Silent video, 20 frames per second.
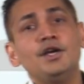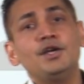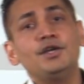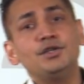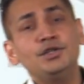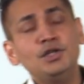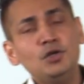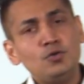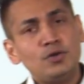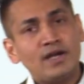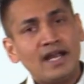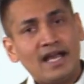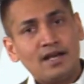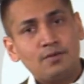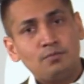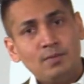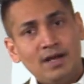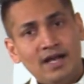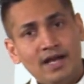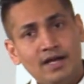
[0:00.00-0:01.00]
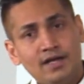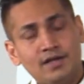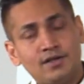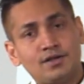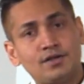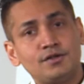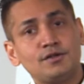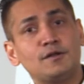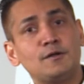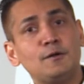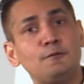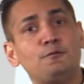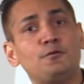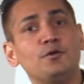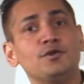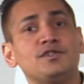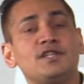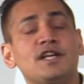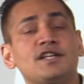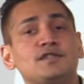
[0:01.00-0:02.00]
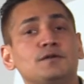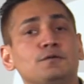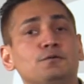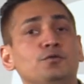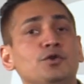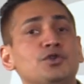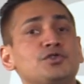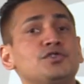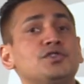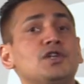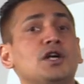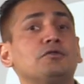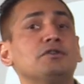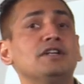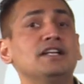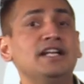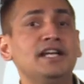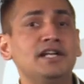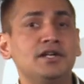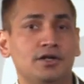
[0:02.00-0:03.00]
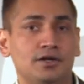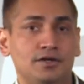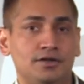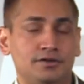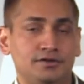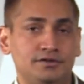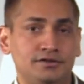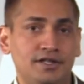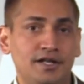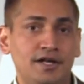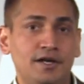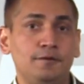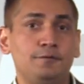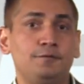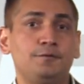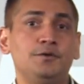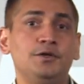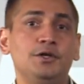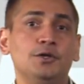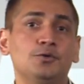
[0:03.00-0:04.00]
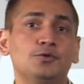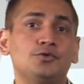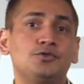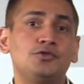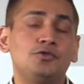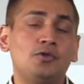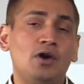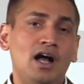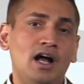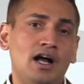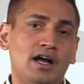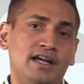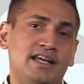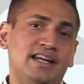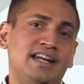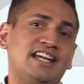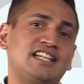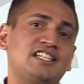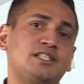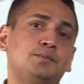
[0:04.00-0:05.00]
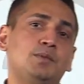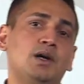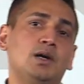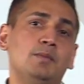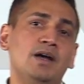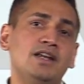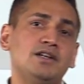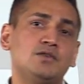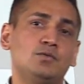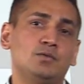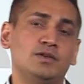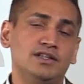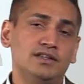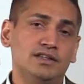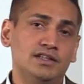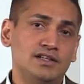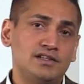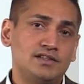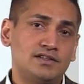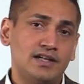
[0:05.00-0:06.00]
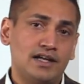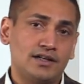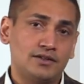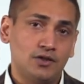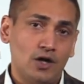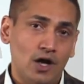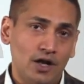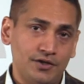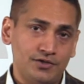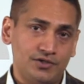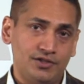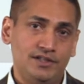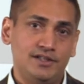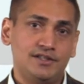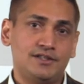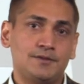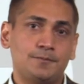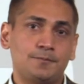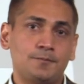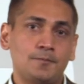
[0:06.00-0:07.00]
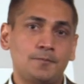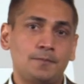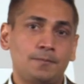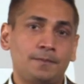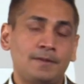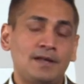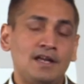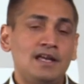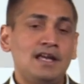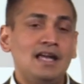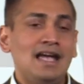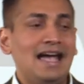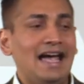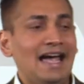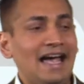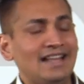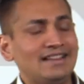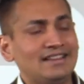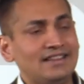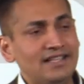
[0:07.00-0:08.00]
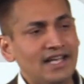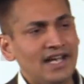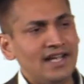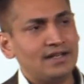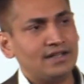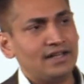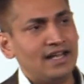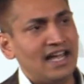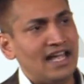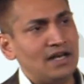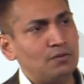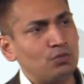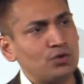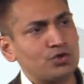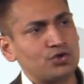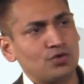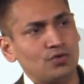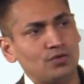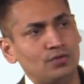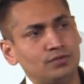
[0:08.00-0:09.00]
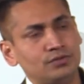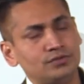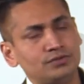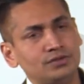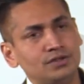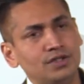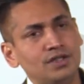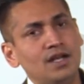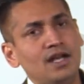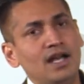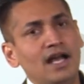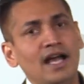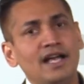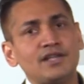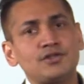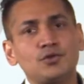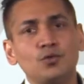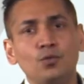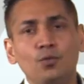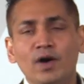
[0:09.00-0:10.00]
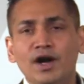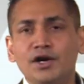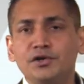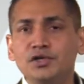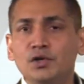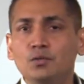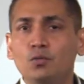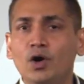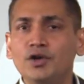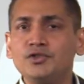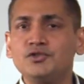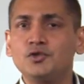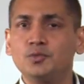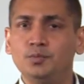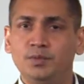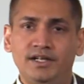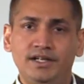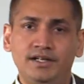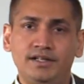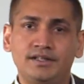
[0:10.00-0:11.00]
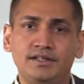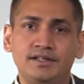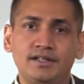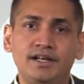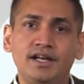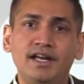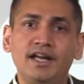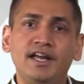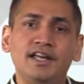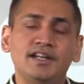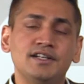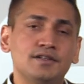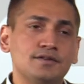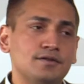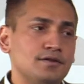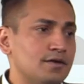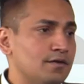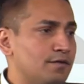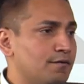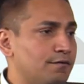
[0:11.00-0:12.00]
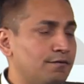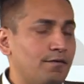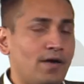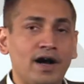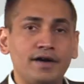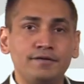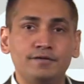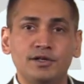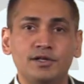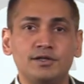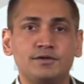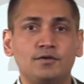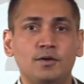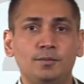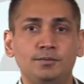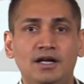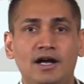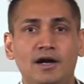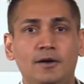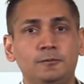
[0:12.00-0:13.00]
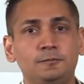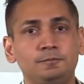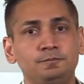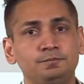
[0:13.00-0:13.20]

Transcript: You can make the difference as a visionary leader if you try and experiment with these technologies and then envision as to where you want to be in 5 years from now.